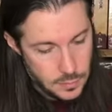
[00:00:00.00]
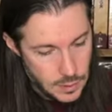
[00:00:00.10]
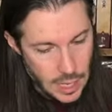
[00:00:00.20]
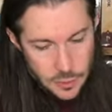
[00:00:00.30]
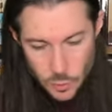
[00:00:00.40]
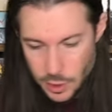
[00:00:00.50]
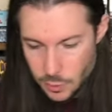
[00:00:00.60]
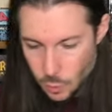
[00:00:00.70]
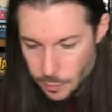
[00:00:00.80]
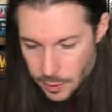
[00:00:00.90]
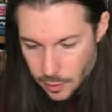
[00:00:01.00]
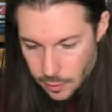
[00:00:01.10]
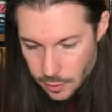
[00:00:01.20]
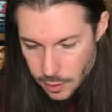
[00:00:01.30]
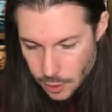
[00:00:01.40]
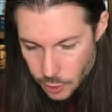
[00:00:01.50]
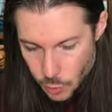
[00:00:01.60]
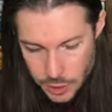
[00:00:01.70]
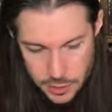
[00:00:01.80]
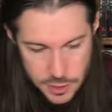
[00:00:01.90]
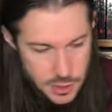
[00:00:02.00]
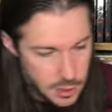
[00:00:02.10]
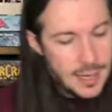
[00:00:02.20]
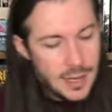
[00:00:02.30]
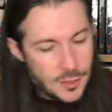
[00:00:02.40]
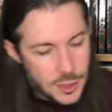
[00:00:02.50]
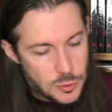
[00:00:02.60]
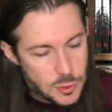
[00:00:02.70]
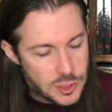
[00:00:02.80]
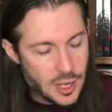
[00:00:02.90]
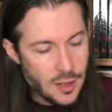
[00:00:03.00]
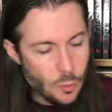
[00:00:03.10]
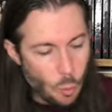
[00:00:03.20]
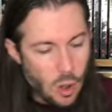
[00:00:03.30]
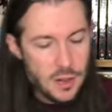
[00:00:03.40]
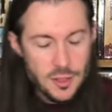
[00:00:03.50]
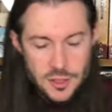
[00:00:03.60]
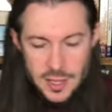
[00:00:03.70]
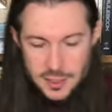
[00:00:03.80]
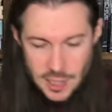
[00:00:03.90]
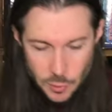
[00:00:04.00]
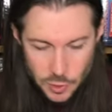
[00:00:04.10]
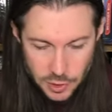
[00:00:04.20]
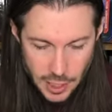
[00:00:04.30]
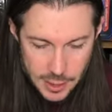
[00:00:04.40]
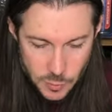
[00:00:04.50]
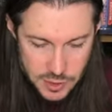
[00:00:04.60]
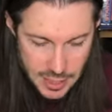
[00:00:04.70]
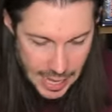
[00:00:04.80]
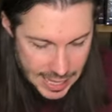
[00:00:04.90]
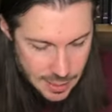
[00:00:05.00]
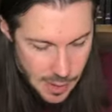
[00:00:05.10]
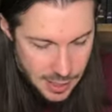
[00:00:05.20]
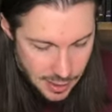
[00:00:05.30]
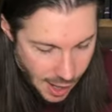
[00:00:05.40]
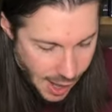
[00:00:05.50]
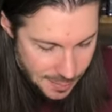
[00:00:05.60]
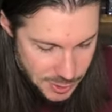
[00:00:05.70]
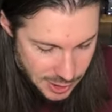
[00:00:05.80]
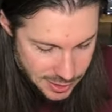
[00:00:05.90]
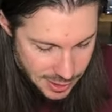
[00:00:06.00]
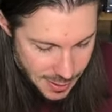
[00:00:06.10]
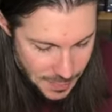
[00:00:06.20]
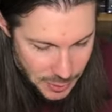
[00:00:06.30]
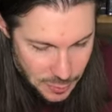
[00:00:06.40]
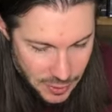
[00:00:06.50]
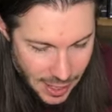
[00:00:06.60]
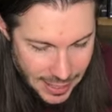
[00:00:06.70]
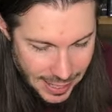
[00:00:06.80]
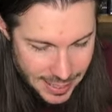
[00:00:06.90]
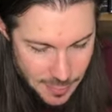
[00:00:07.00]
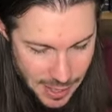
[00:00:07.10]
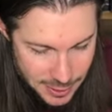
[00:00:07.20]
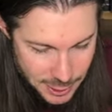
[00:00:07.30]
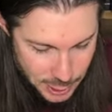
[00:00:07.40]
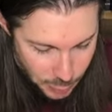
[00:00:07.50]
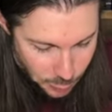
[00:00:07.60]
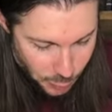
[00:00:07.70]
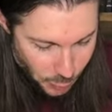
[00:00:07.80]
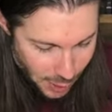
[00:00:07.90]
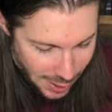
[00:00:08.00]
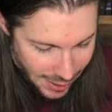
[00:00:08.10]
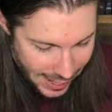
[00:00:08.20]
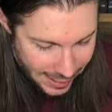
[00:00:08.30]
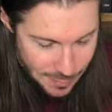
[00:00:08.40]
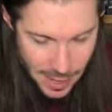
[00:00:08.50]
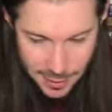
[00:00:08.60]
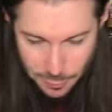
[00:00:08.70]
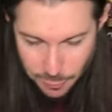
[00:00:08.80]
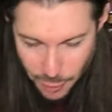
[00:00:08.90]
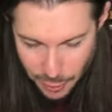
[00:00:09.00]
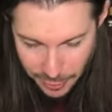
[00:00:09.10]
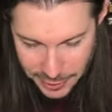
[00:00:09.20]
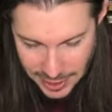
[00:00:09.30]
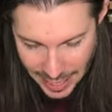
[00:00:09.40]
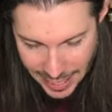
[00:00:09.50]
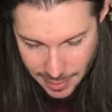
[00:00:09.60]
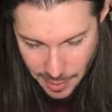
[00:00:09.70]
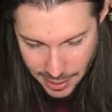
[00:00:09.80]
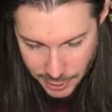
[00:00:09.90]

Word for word: And the ring doorbell agrees. This was one of the things that I really liked was the animated object You've got animated silverware, animated furnace, animated